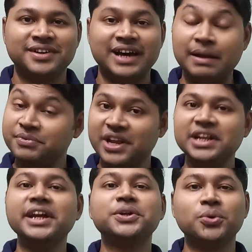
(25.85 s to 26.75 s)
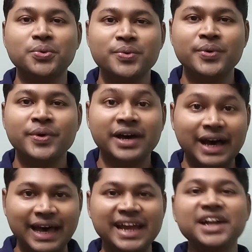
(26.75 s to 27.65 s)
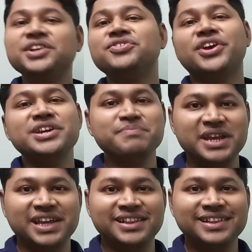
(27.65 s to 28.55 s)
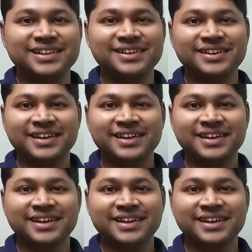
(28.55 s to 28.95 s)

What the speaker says: I am training to IIT JEE Main,